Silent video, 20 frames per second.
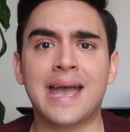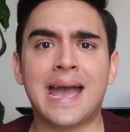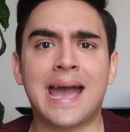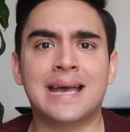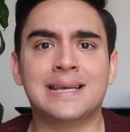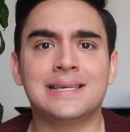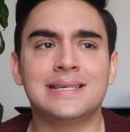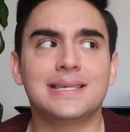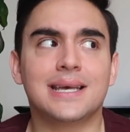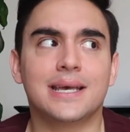
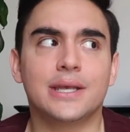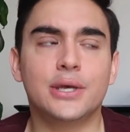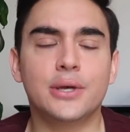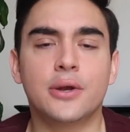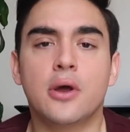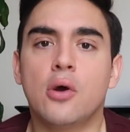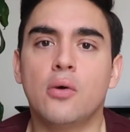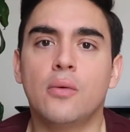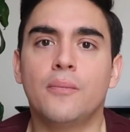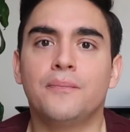And you
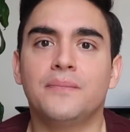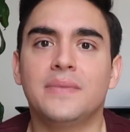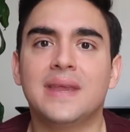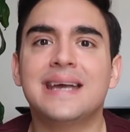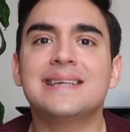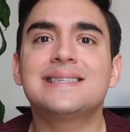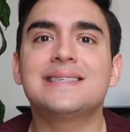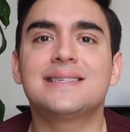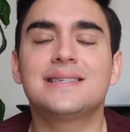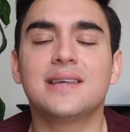know,
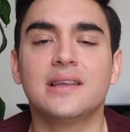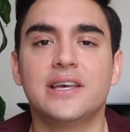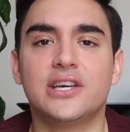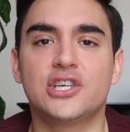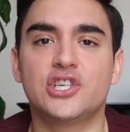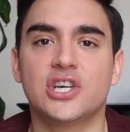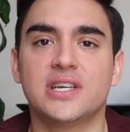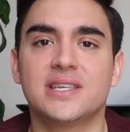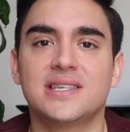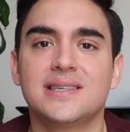it's
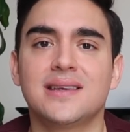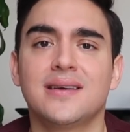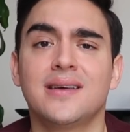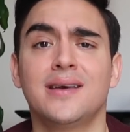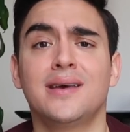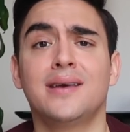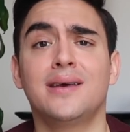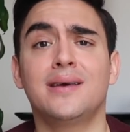delicious.